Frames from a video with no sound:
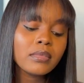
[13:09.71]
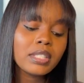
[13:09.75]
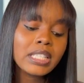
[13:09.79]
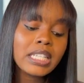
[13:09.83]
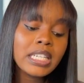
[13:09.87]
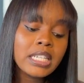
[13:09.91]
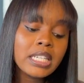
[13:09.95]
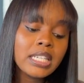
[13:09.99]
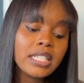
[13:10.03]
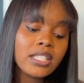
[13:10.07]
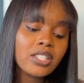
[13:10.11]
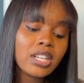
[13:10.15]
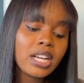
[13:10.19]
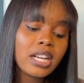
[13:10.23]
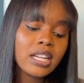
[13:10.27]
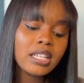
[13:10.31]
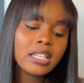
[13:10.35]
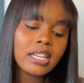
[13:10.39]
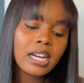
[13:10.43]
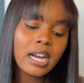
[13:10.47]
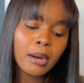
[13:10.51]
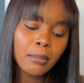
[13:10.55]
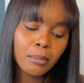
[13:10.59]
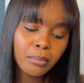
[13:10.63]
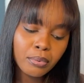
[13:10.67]

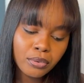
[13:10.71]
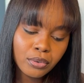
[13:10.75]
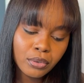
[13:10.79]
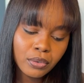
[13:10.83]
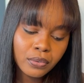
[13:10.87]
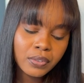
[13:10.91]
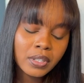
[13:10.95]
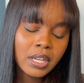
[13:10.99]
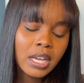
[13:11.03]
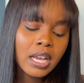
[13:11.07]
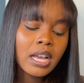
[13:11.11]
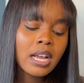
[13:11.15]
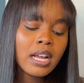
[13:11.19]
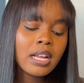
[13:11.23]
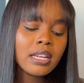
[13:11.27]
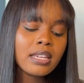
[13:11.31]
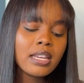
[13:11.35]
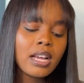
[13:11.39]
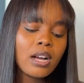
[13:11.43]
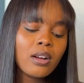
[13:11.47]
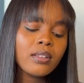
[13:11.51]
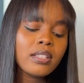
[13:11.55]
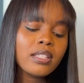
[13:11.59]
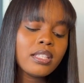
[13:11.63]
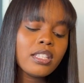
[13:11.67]
initially approved
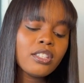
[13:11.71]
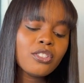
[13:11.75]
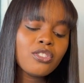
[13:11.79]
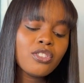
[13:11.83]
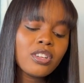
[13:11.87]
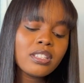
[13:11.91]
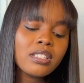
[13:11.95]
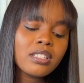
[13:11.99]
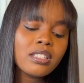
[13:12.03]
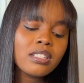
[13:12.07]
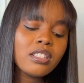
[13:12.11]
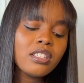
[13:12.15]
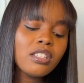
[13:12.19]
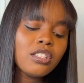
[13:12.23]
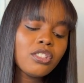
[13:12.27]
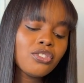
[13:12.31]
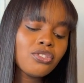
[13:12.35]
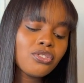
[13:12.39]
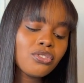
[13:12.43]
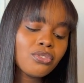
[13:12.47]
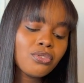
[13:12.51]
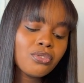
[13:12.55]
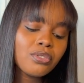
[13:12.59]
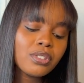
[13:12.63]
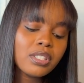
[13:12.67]
now this doesn't
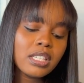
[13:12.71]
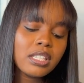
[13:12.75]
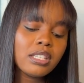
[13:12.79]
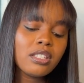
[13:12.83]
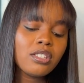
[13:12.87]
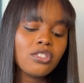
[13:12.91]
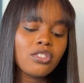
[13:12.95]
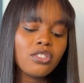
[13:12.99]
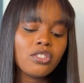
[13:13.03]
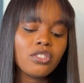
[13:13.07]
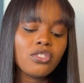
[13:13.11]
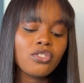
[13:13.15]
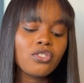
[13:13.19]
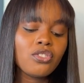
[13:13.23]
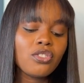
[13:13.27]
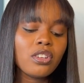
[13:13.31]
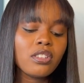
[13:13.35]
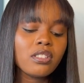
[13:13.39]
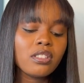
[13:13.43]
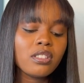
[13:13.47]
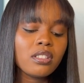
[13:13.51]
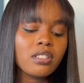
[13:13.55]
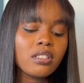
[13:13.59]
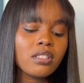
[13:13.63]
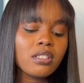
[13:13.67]
issue this
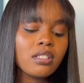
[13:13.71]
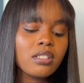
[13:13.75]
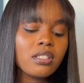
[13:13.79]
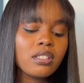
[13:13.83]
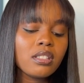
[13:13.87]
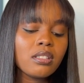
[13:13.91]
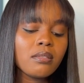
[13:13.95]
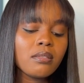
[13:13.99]
doesn't